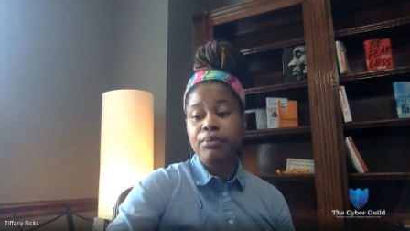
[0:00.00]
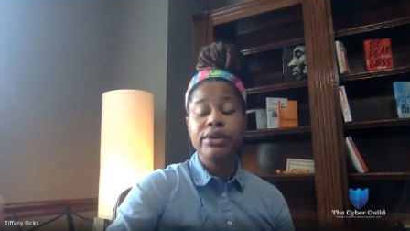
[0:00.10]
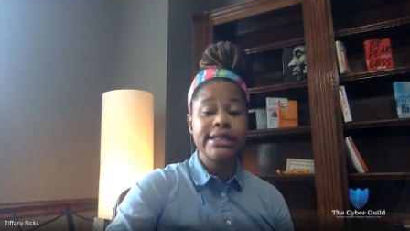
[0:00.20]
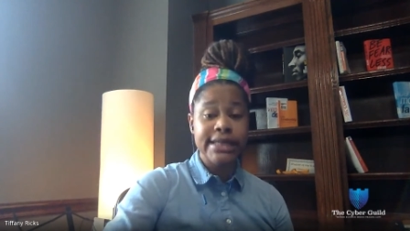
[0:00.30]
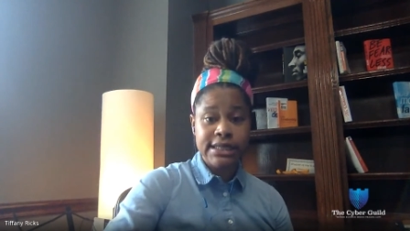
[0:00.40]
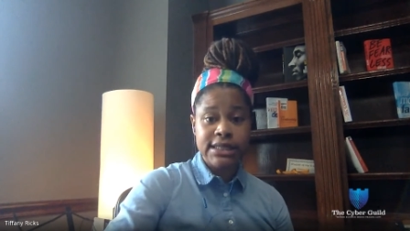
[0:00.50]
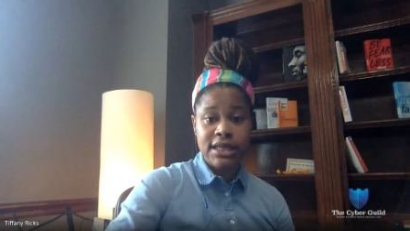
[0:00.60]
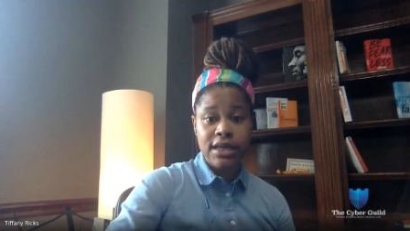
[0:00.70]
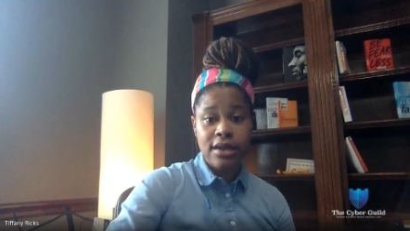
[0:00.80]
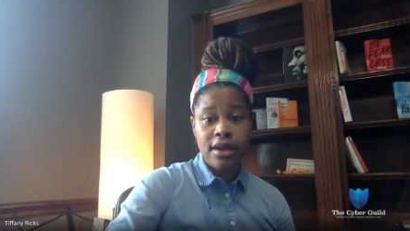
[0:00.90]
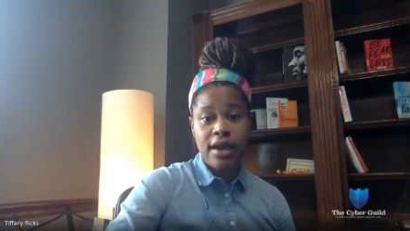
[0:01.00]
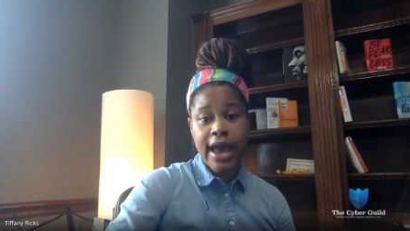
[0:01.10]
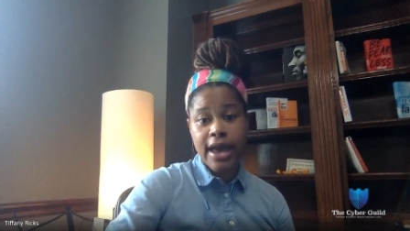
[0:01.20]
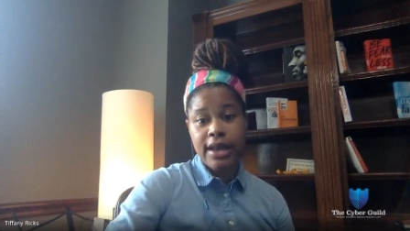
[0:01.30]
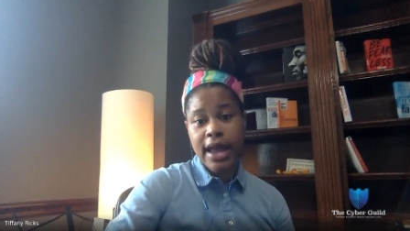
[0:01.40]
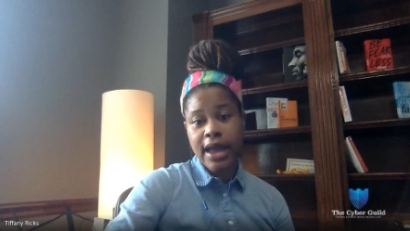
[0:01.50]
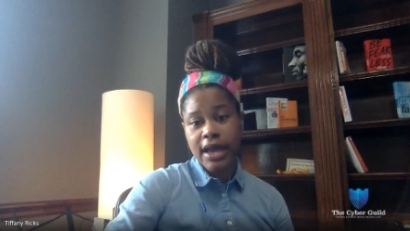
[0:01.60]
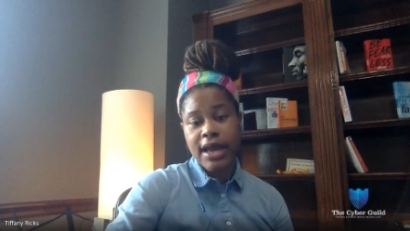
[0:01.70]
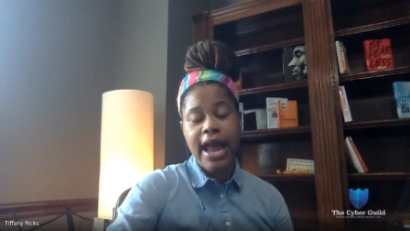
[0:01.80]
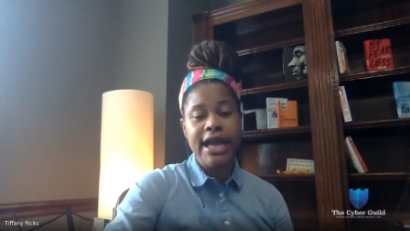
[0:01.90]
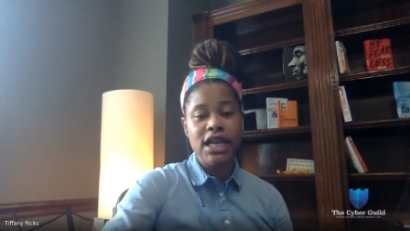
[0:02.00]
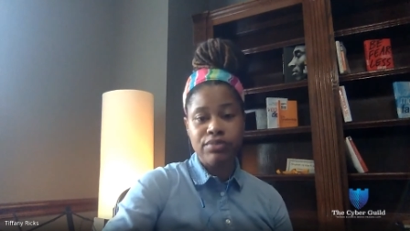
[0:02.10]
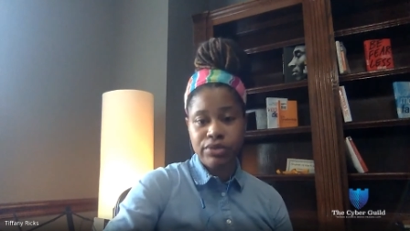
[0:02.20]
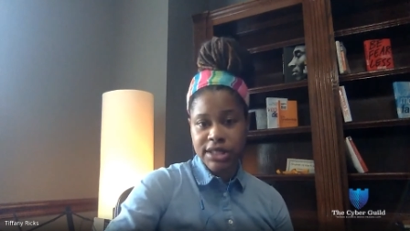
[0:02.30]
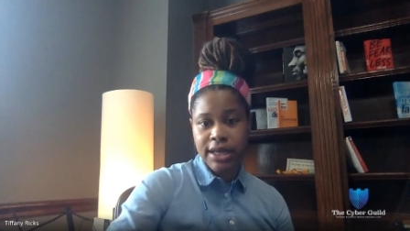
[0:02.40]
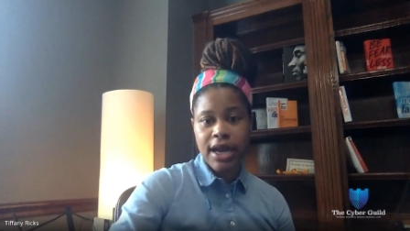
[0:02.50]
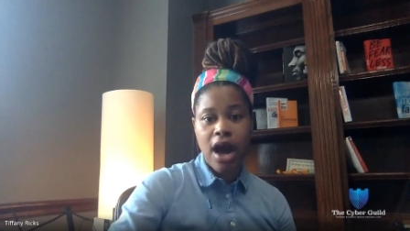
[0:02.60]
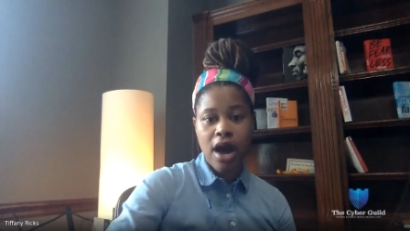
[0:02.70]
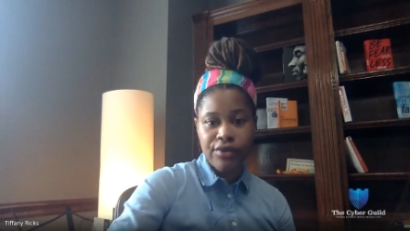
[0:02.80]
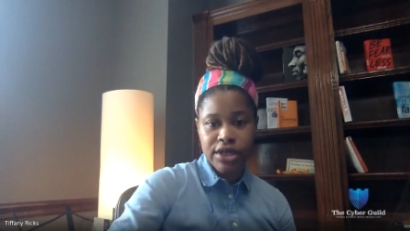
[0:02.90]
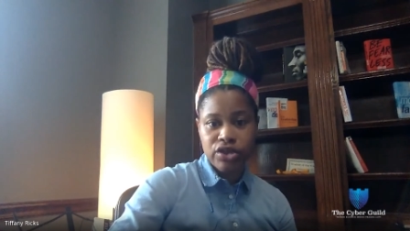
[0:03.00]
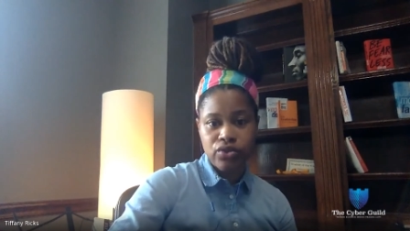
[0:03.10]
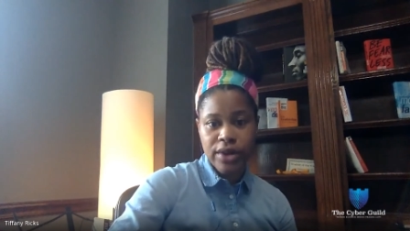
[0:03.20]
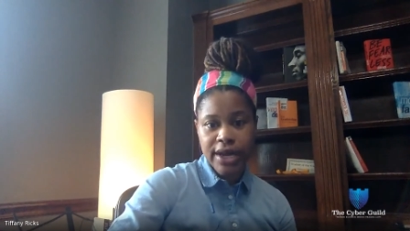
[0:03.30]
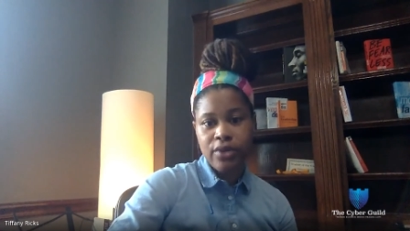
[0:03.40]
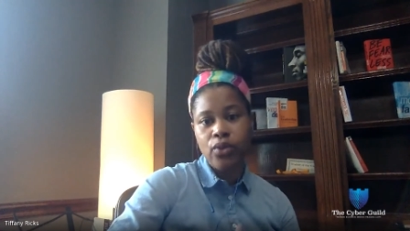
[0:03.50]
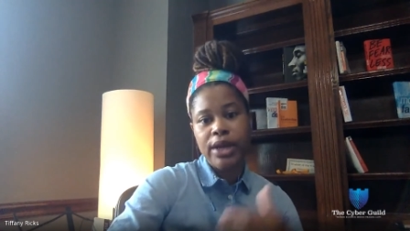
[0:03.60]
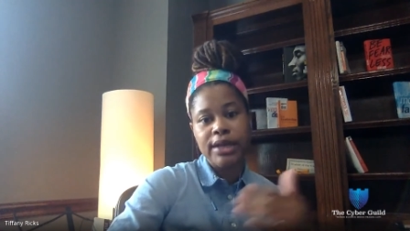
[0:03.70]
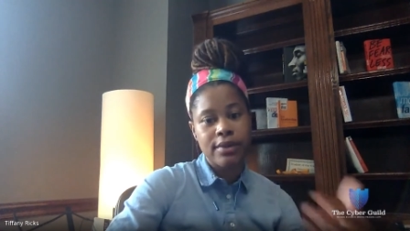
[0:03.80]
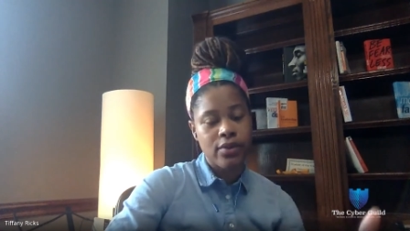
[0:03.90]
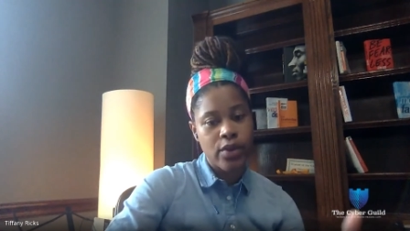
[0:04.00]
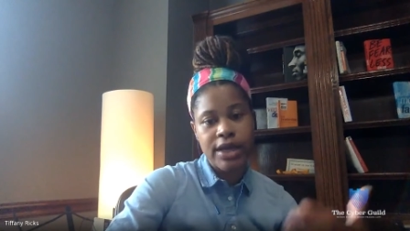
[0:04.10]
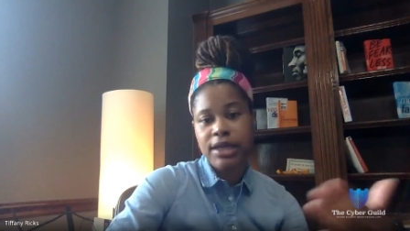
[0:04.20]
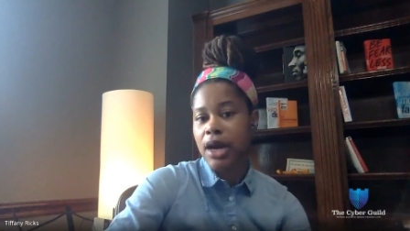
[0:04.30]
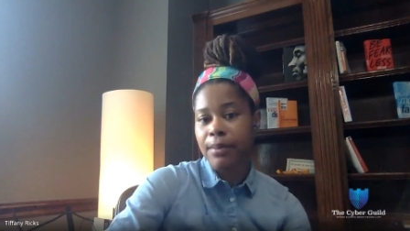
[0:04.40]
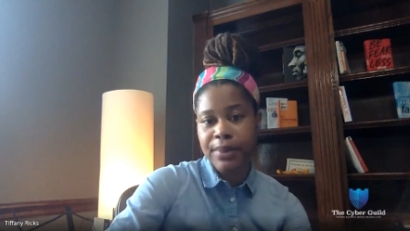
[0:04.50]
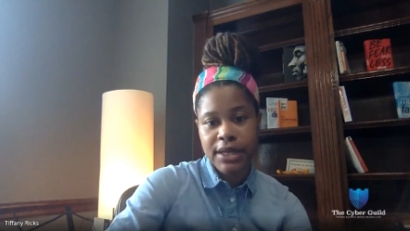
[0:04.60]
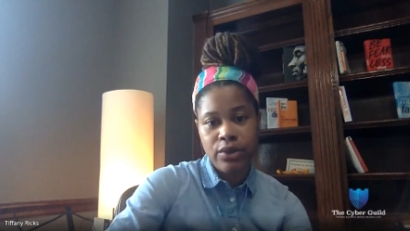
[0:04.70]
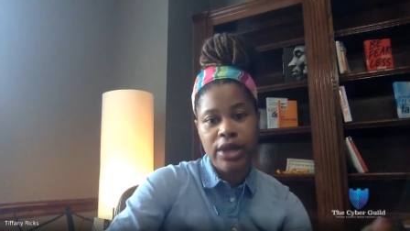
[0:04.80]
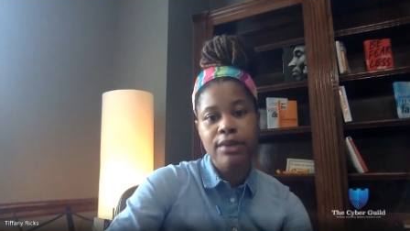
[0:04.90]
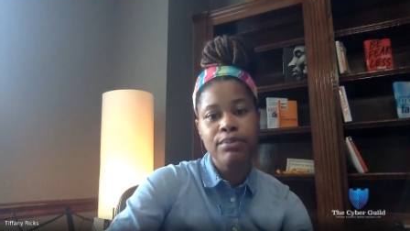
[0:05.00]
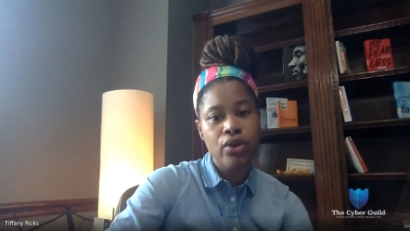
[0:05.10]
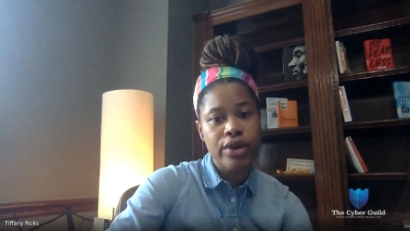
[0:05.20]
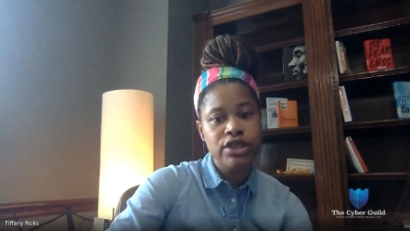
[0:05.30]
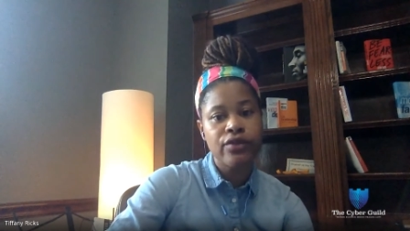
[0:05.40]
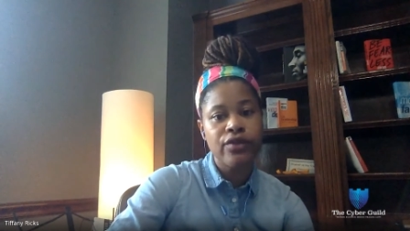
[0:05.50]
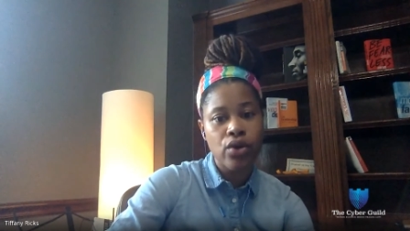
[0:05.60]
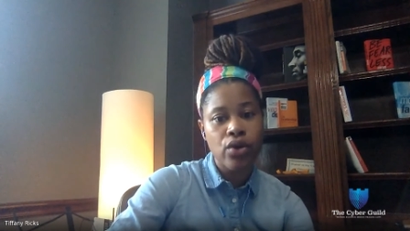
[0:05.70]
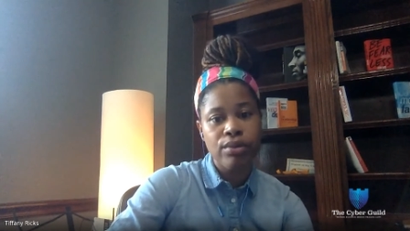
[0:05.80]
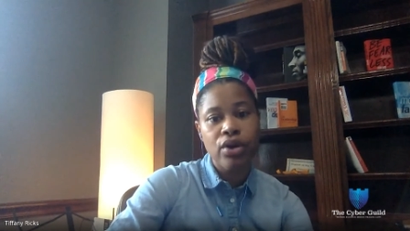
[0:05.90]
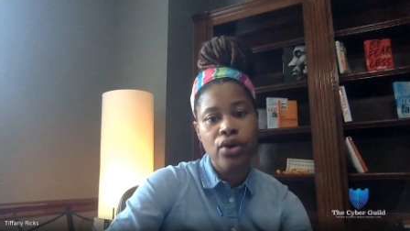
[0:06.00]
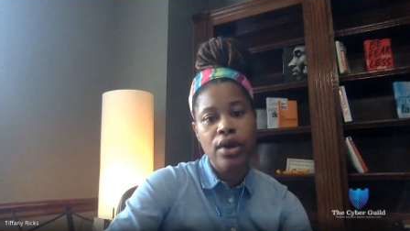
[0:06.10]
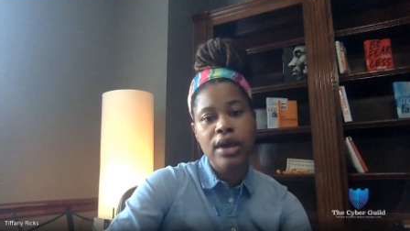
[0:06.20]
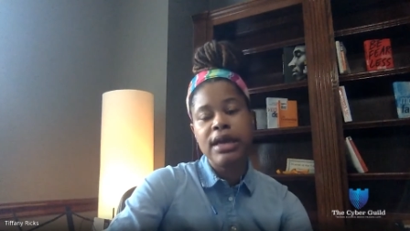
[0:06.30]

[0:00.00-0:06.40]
predicting at a 80% confidence rate when employees are vulnerable.